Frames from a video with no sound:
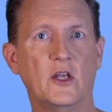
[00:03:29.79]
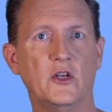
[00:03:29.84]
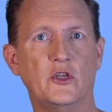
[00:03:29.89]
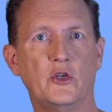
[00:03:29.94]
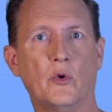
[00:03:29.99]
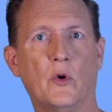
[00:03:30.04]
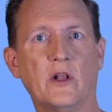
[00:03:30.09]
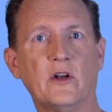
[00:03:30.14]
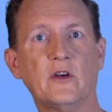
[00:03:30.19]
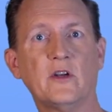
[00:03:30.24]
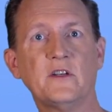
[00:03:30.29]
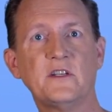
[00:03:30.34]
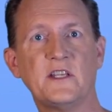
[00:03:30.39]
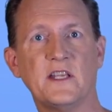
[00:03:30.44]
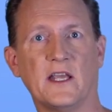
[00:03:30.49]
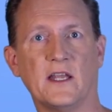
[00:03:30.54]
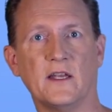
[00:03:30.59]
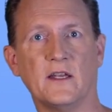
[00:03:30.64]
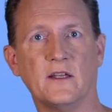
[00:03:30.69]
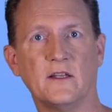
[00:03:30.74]

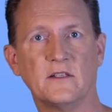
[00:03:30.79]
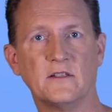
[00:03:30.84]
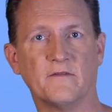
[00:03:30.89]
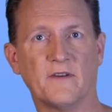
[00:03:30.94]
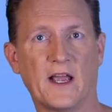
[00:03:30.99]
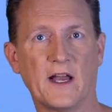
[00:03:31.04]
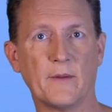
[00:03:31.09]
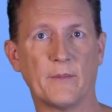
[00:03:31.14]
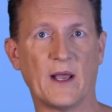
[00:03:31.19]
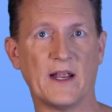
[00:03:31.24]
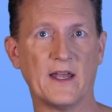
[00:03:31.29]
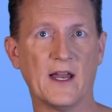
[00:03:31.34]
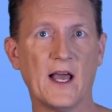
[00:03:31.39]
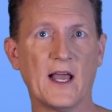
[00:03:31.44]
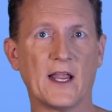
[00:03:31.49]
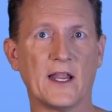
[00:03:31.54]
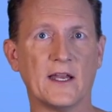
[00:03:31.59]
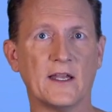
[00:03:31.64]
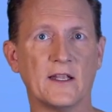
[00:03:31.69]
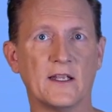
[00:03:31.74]
210 divided by
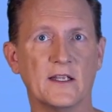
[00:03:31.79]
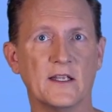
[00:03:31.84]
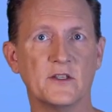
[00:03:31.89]
9